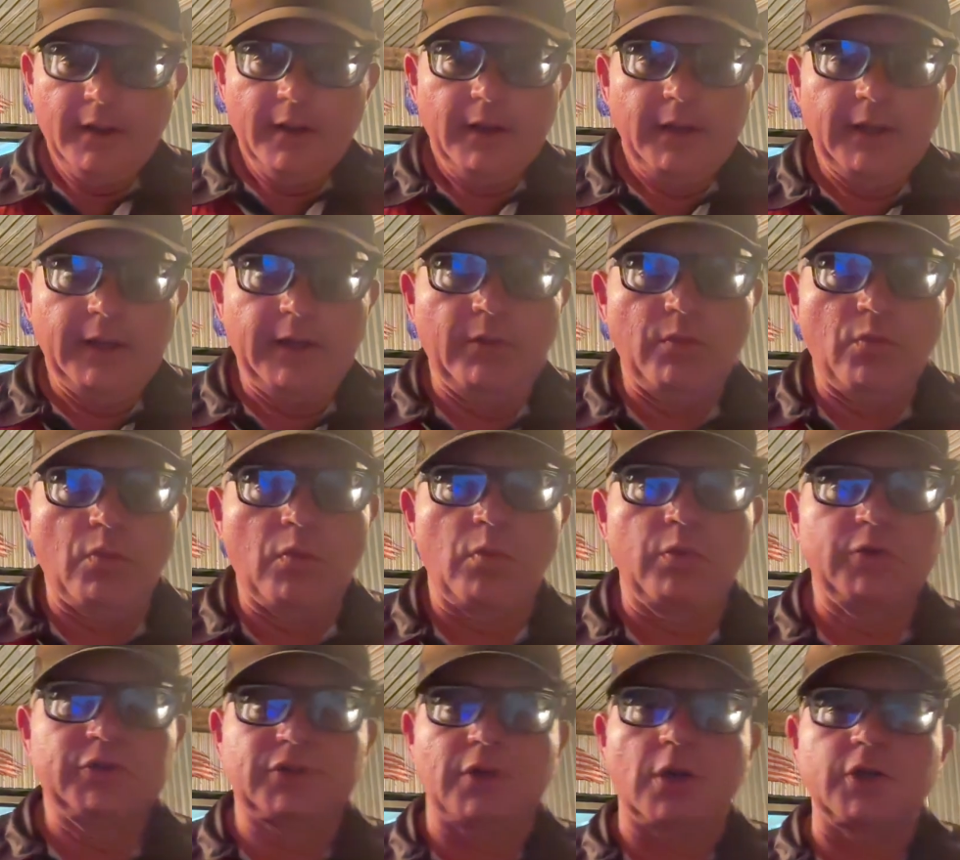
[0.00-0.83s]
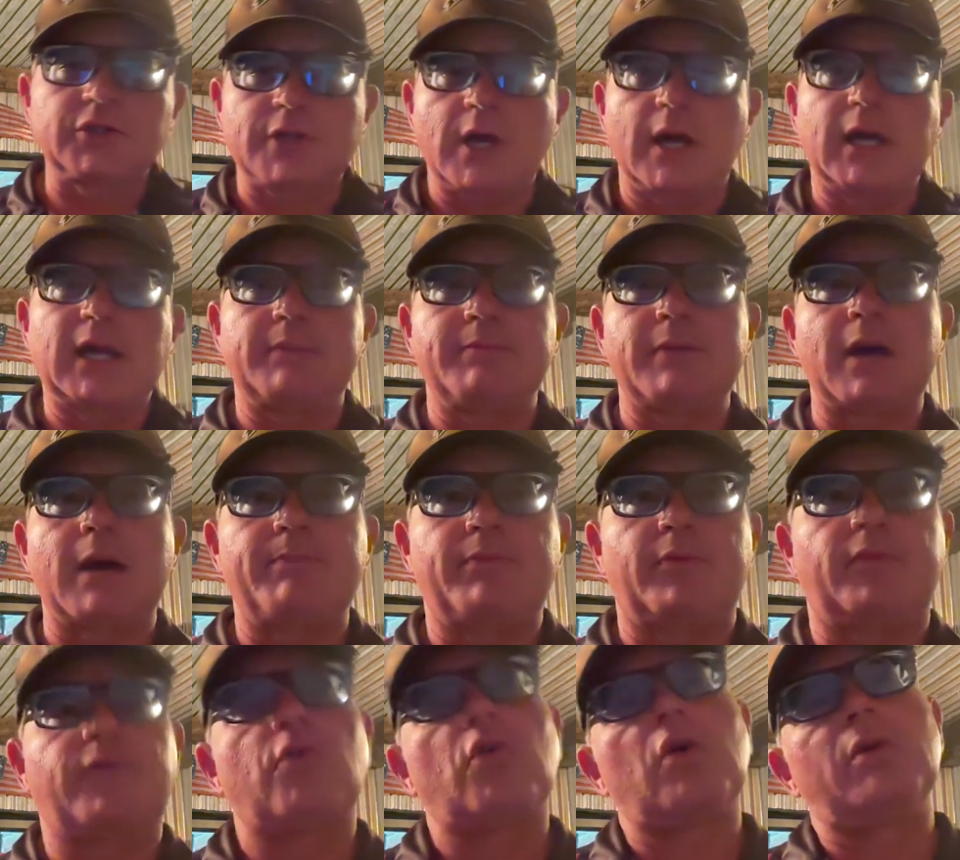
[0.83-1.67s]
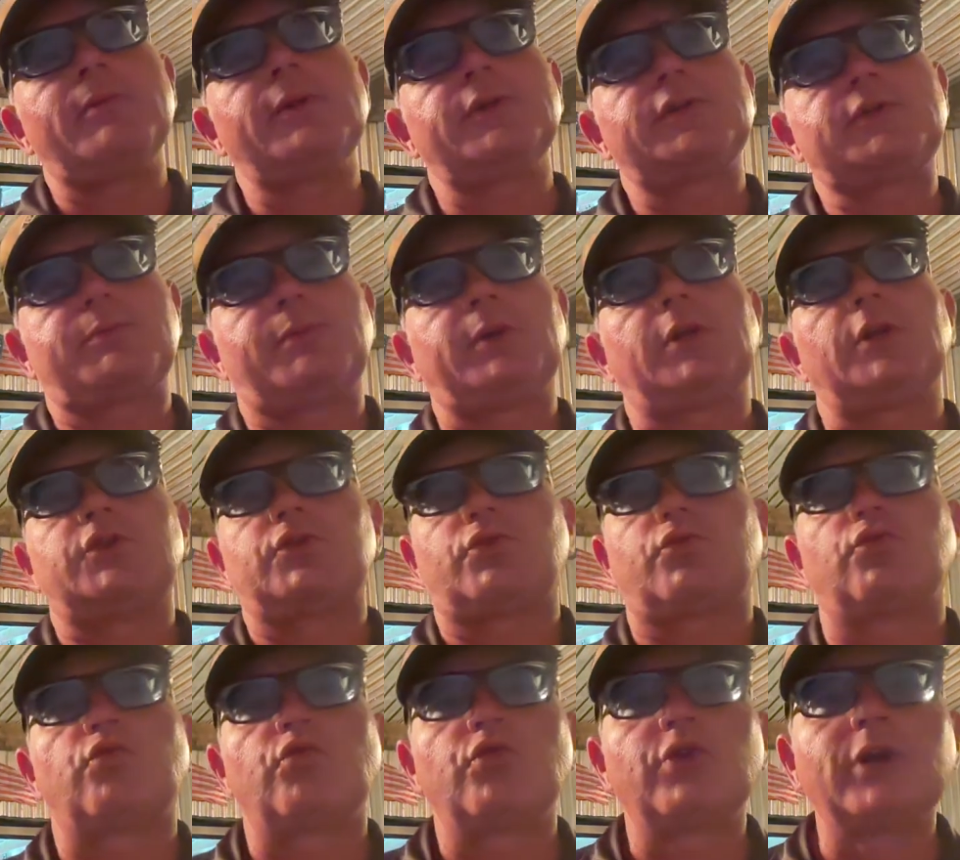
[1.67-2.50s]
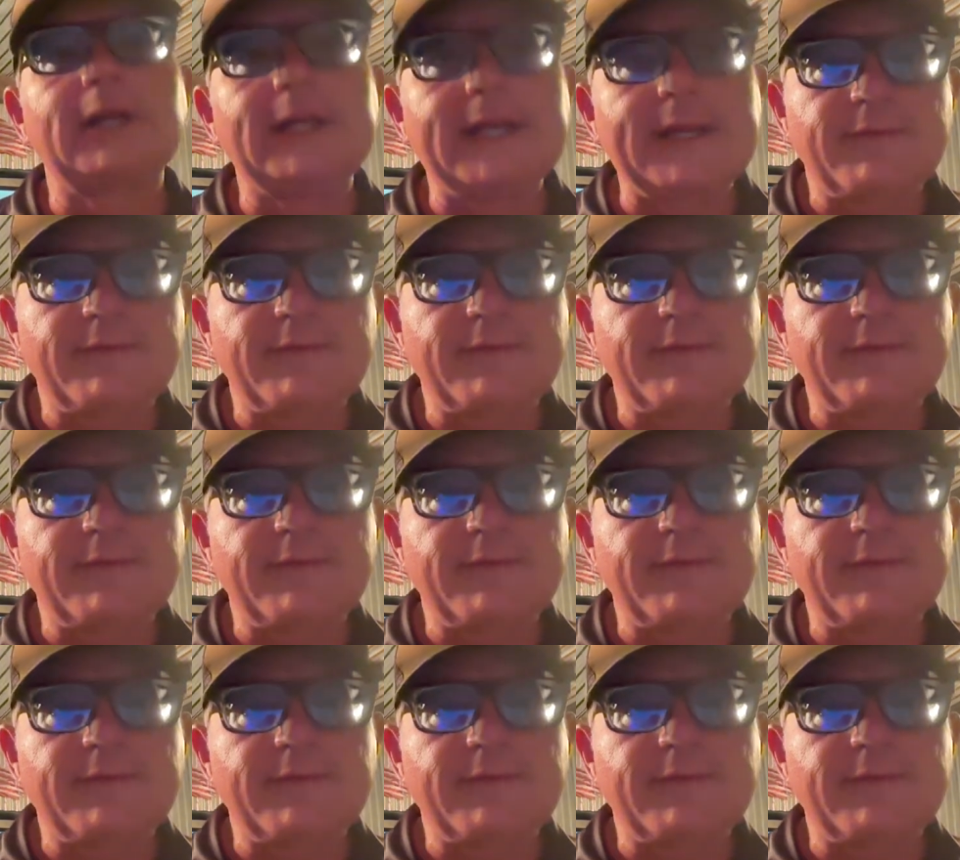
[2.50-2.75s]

when we start talking about performance, but it's really